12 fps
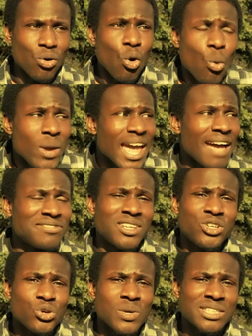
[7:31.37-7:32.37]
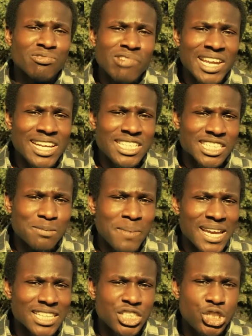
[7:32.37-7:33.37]
All we have to do is really just
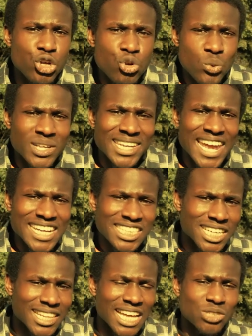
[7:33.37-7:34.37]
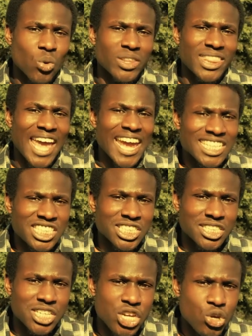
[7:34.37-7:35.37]
be in tune with nature, and that's what the
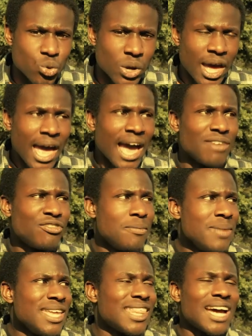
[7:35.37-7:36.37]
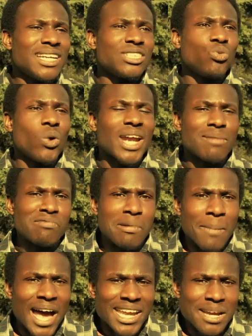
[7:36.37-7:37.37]
ancients knew. And for me, that is what I'm
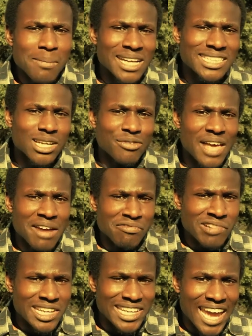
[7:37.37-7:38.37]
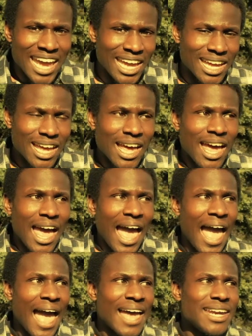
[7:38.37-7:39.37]
reminding myself every day.
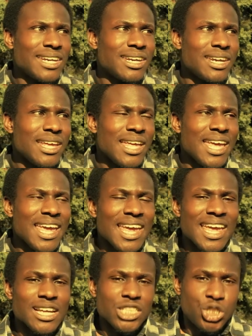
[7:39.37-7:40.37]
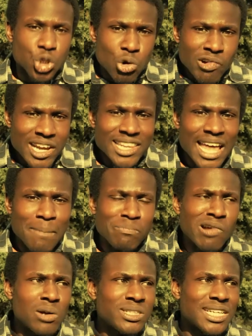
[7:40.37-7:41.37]
And during that
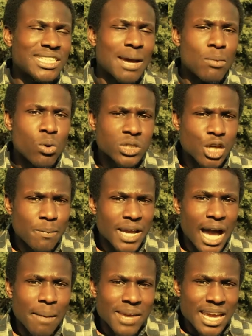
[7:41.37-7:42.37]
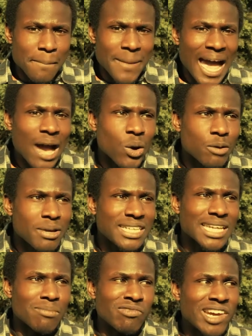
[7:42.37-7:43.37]
process, I'm also becoming empowered,
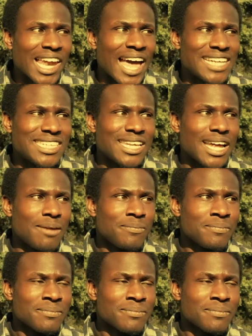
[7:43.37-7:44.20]
because I'm realizing that